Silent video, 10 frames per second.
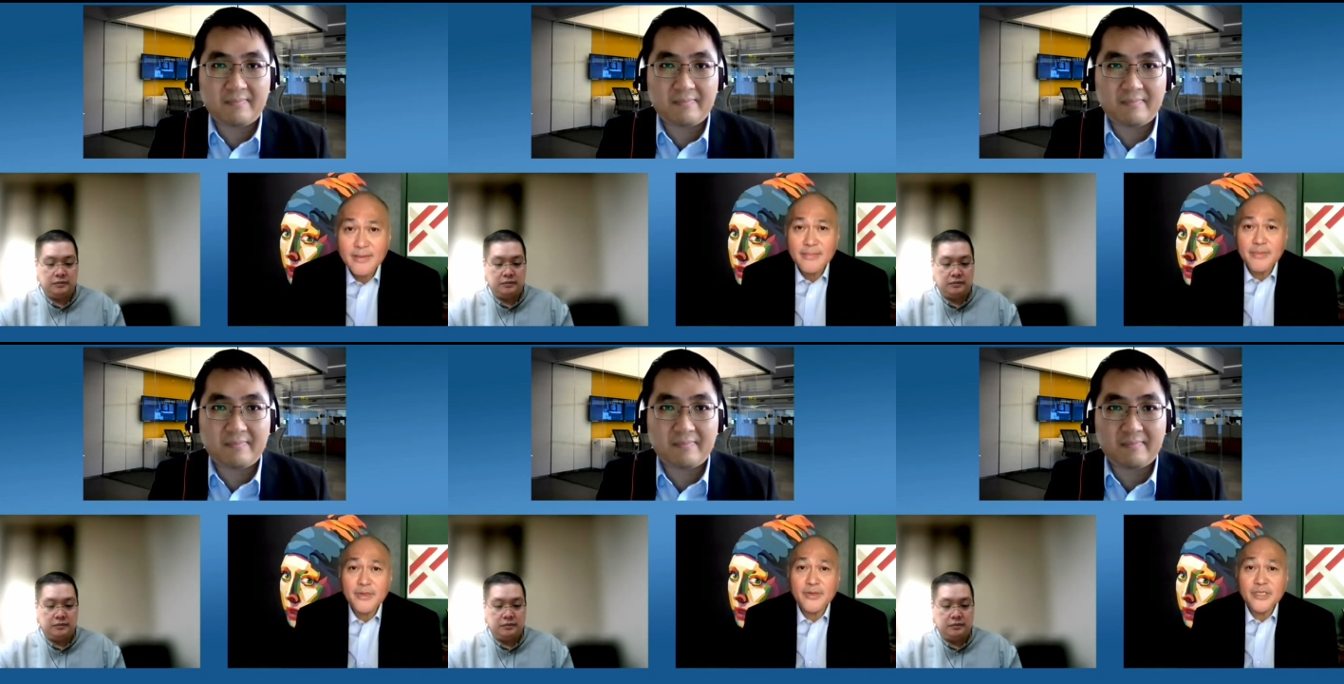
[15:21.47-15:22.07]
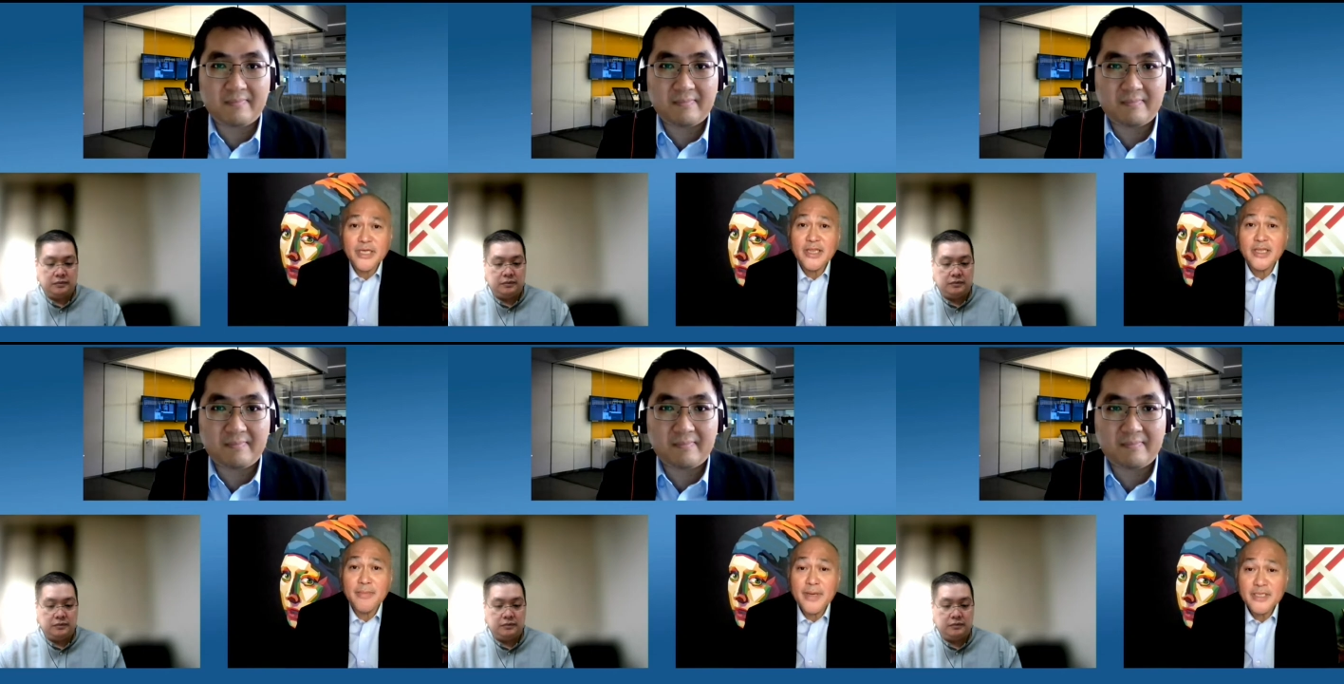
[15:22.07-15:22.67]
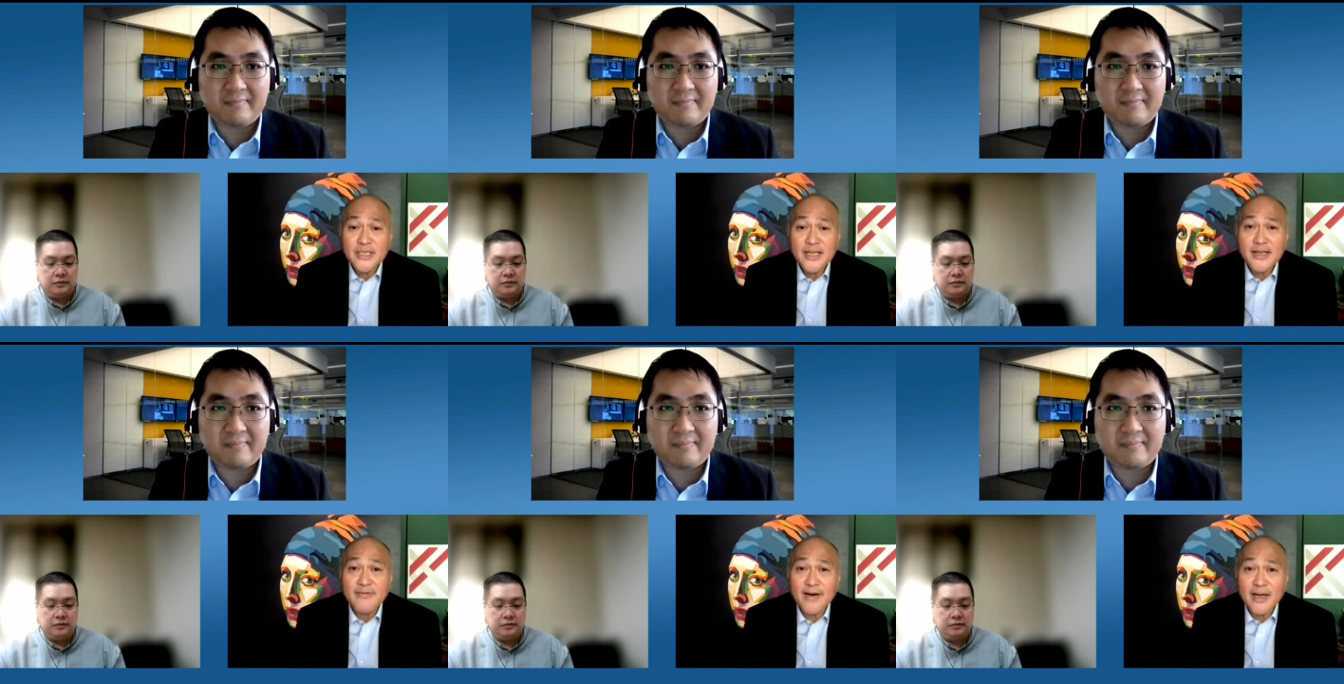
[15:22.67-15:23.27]
Speaker 1: because it immediately
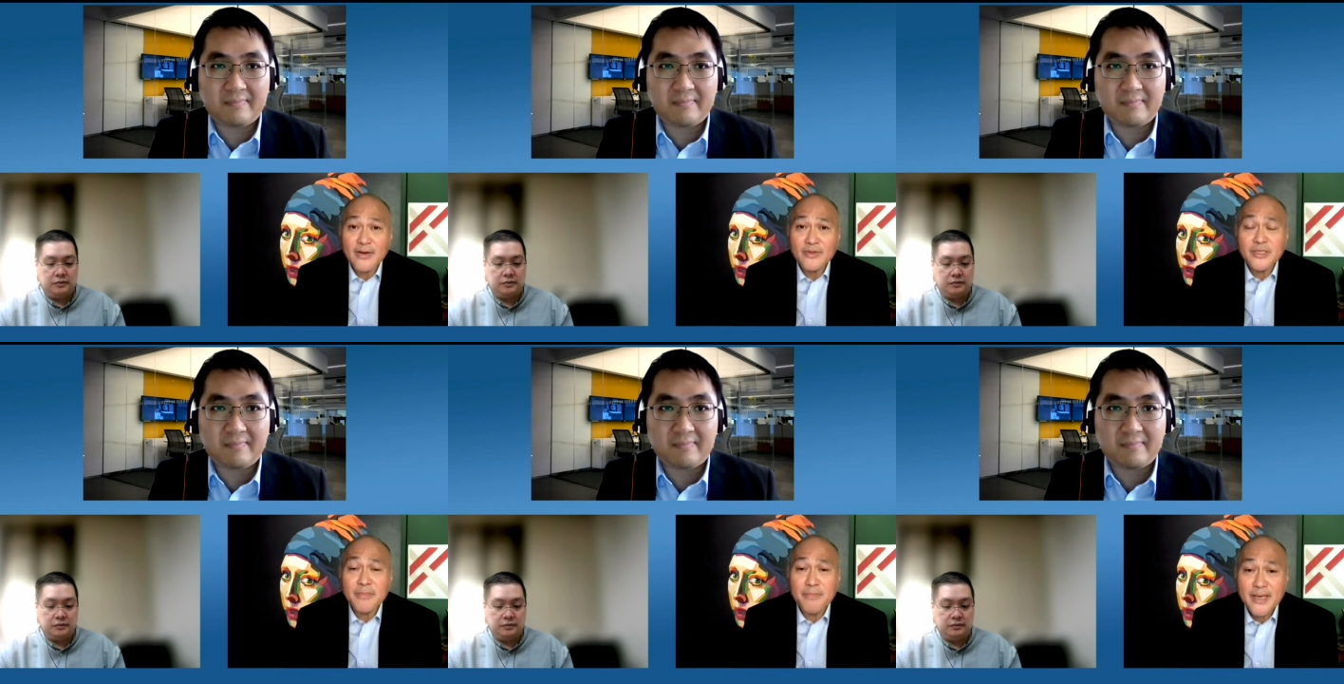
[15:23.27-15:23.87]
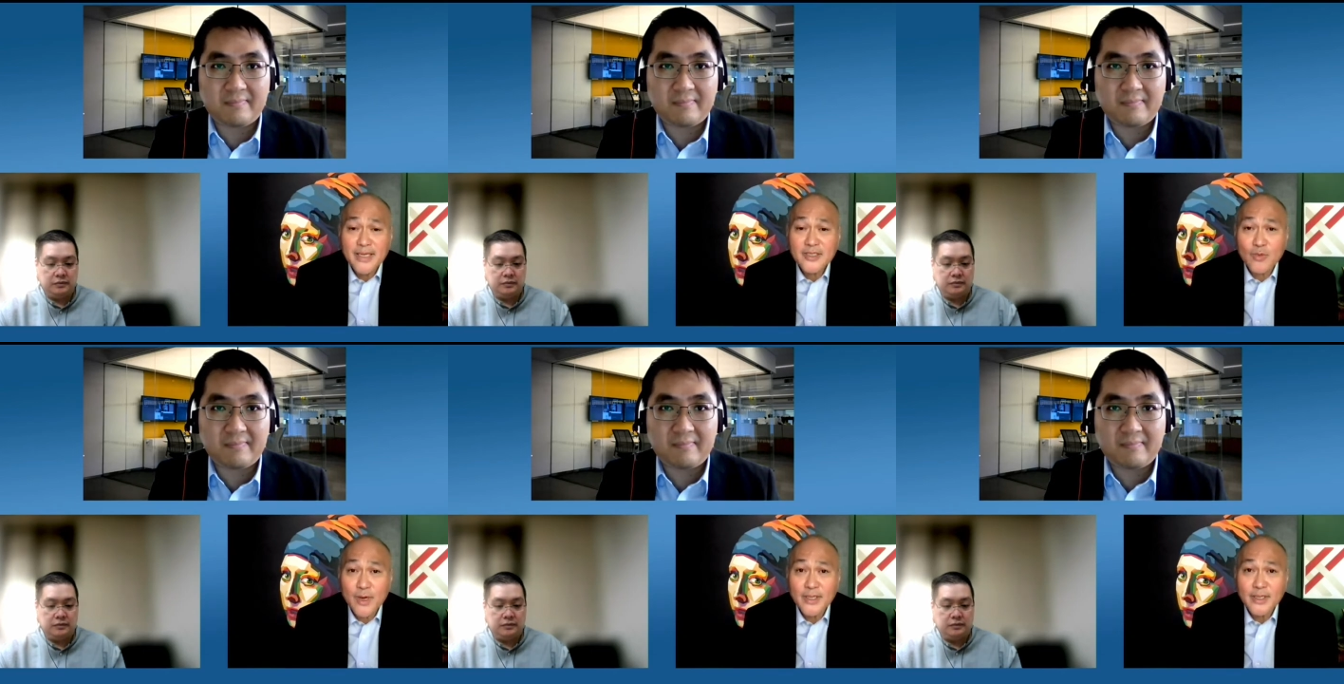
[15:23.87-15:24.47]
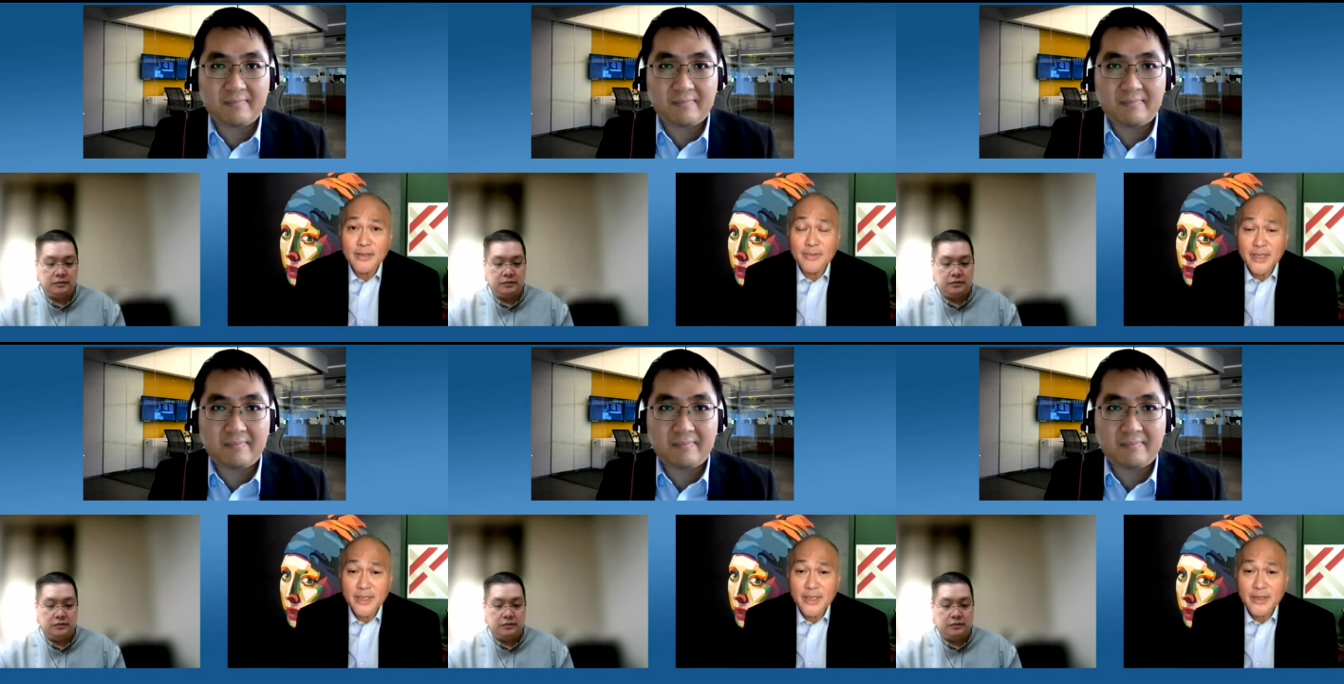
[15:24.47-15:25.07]
follows the biggest quarter of the
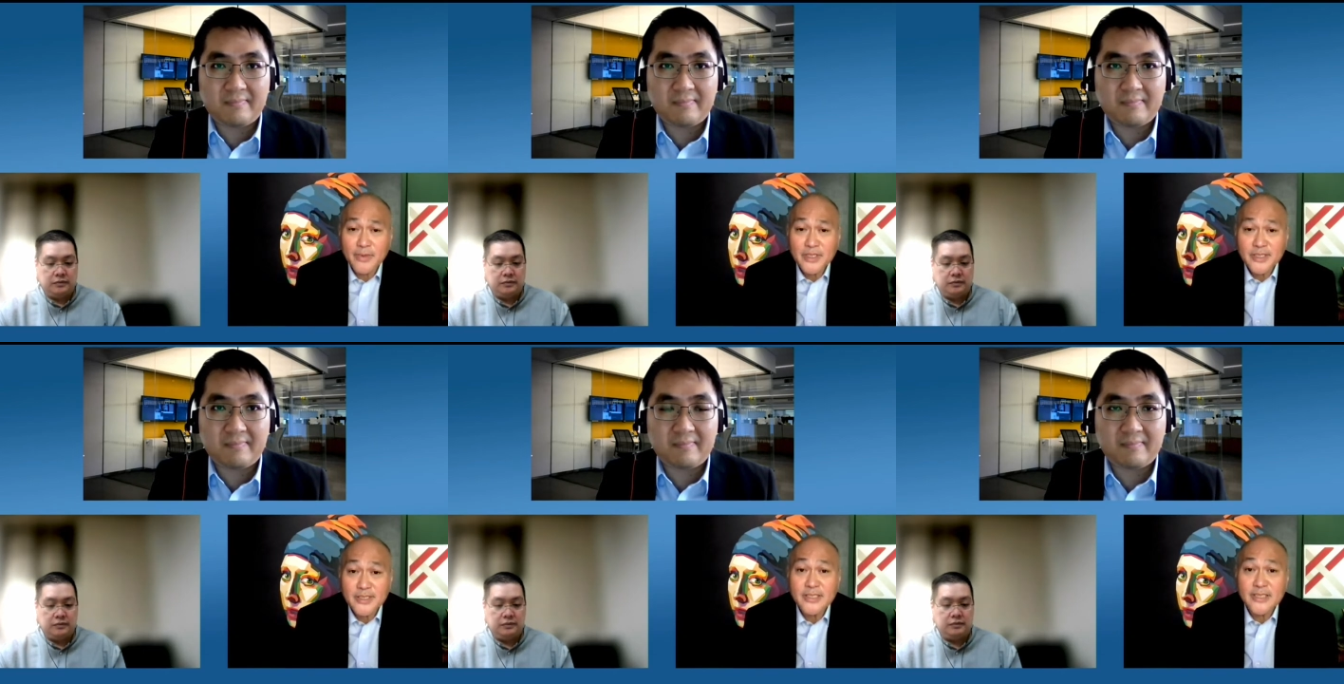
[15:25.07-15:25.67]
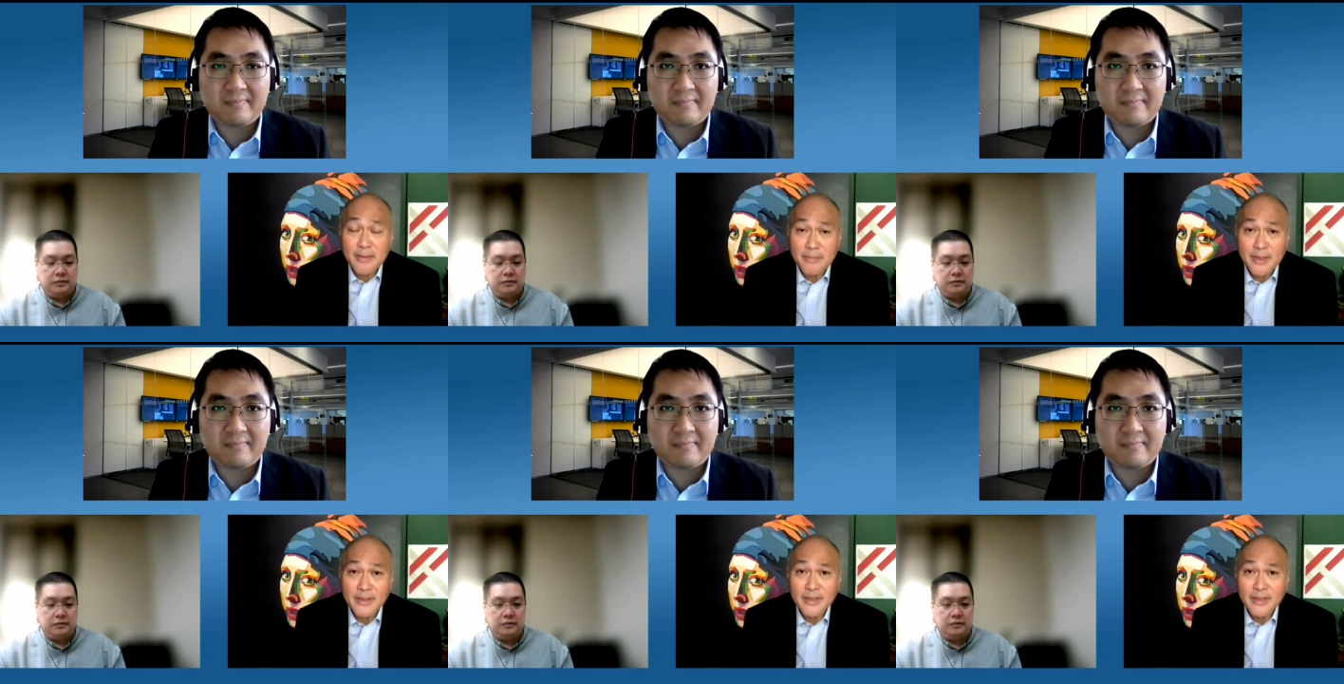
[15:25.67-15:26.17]
year, which is December.